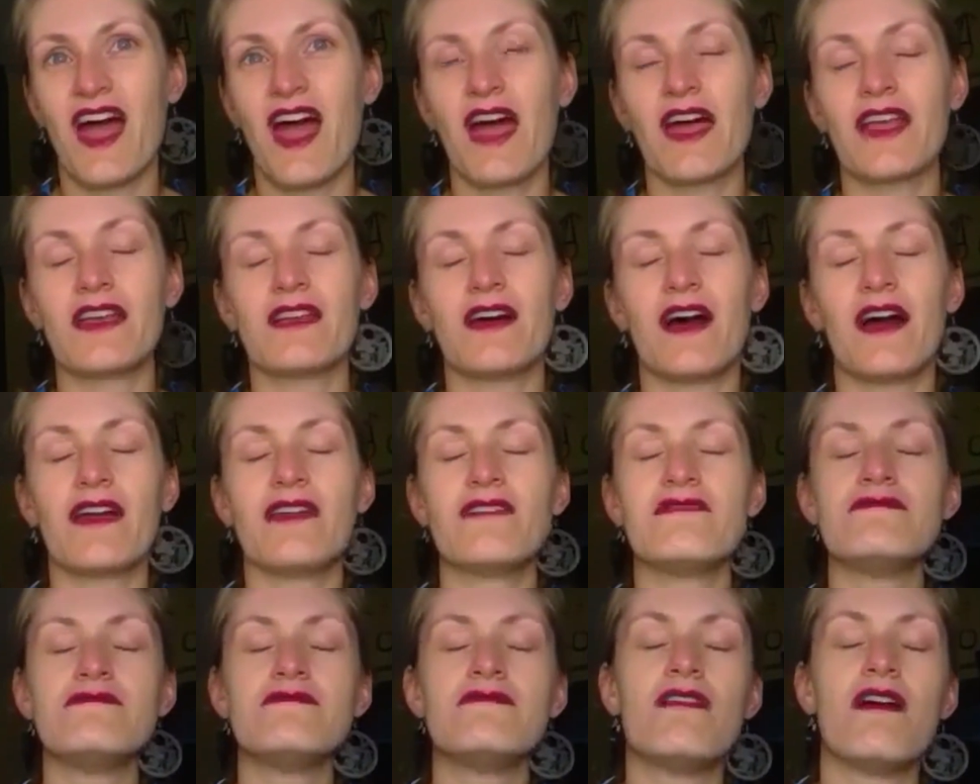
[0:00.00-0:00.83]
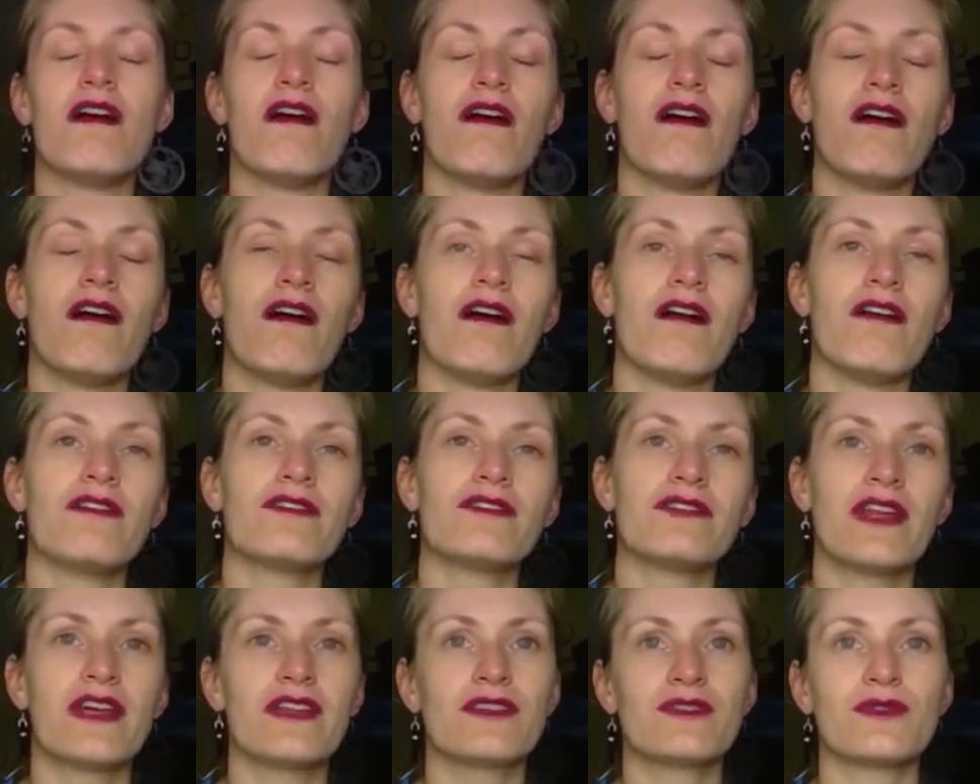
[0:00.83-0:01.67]
and I
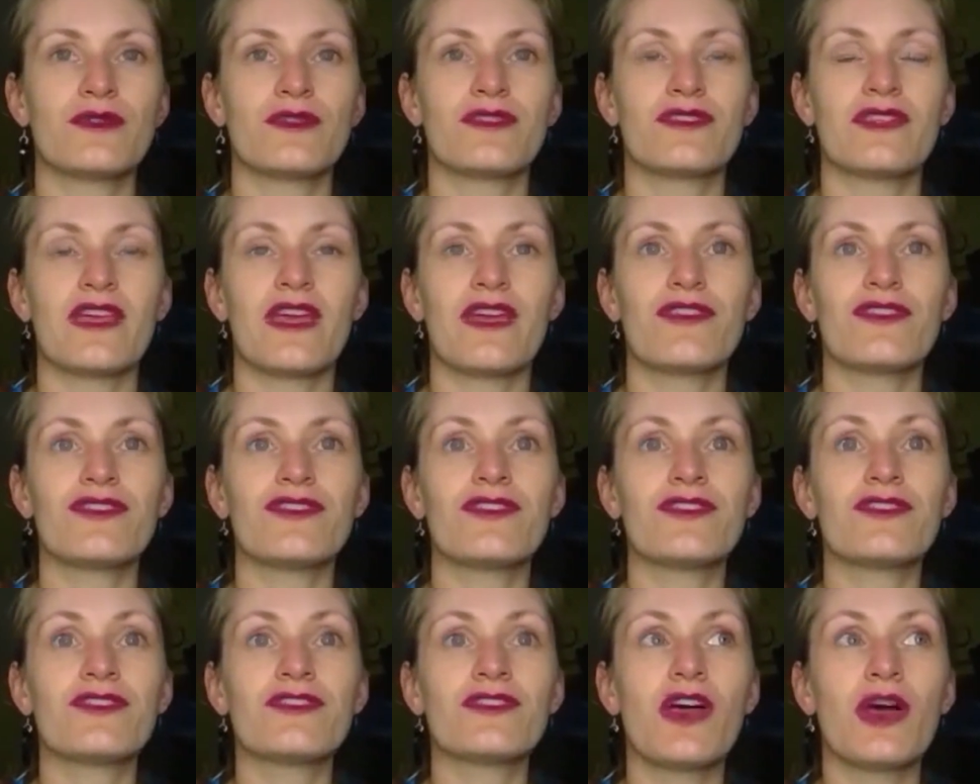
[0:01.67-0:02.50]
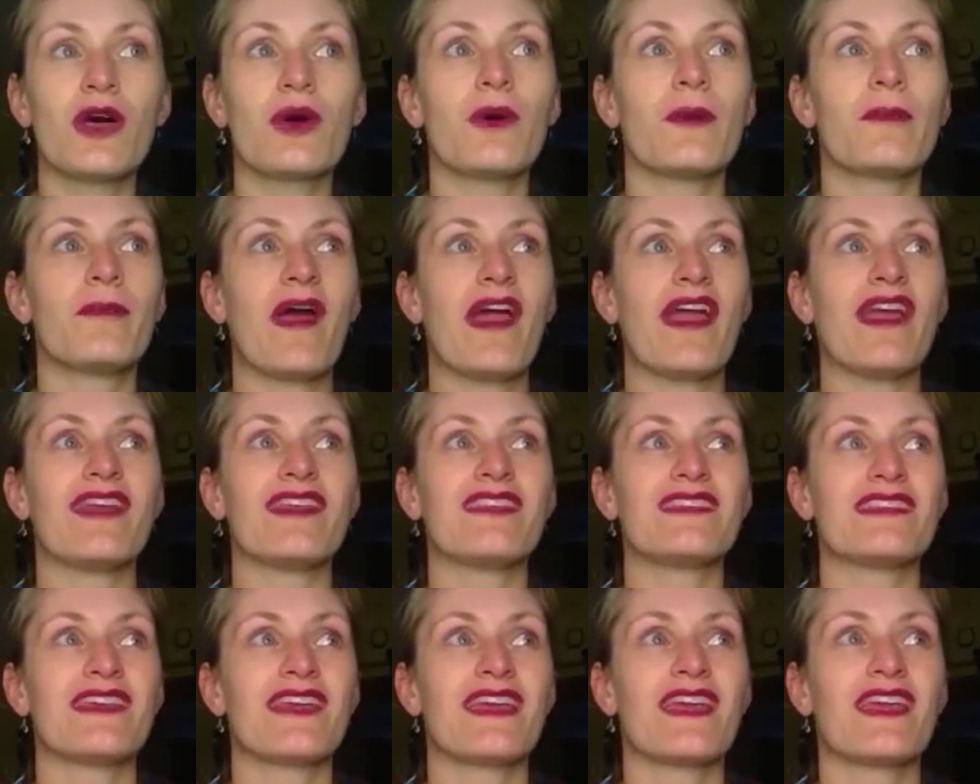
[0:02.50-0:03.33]
love nettles. They are so
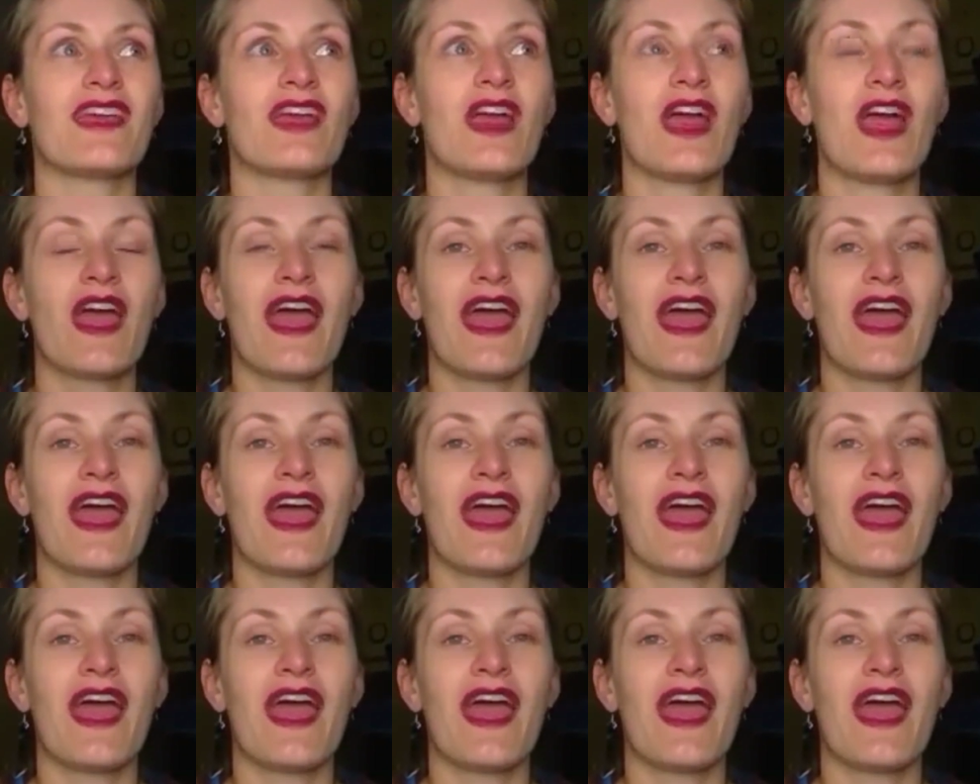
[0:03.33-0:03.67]
amazing.